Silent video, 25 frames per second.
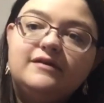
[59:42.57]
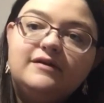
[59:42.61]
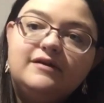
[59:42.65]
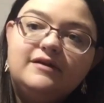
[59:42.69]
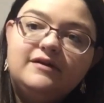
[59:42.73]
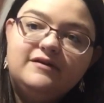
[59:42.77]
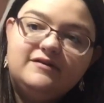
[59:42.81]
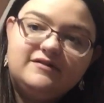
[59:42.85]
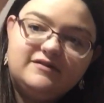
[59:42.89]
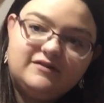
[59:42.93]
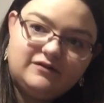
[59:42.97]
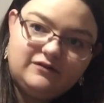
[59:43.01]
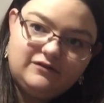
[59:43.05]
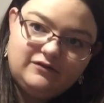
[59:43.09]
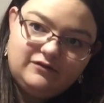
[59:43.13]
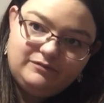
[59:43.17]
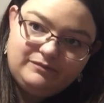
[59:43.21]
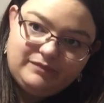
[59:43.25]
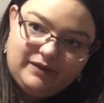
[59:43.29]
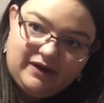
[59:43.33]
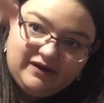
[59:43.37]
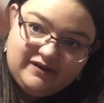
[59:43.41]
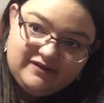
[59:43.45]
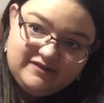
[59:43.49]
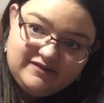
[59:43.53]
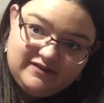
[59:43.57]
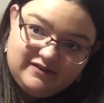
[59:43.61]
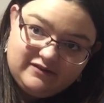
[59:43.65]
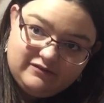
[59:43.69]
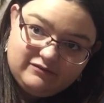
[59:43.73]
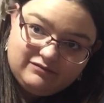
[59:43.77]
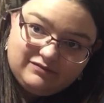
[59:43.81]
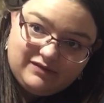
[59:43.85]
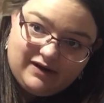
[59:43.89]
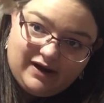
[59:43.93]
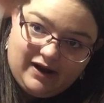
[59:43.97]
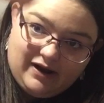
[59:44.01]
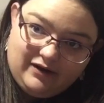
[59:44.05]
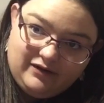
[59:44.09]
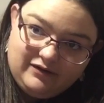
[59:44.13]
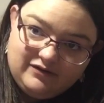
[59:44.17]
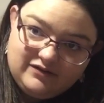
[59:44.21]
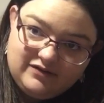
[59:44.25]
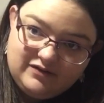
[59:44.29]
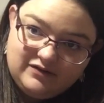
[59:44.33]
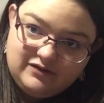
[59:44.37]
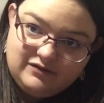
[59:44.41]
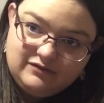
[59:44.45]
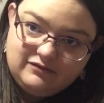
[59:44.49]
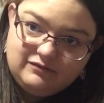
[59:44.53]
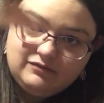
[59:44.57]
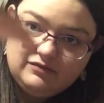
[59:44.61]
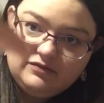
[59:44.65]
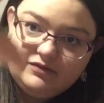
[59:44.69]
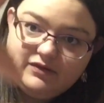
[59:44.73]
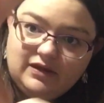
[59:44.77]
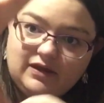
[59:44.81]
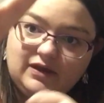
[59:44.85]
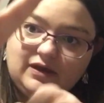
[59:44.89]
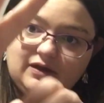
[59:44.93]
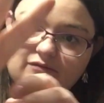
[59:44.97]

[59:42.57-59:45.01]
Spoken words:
So all based around the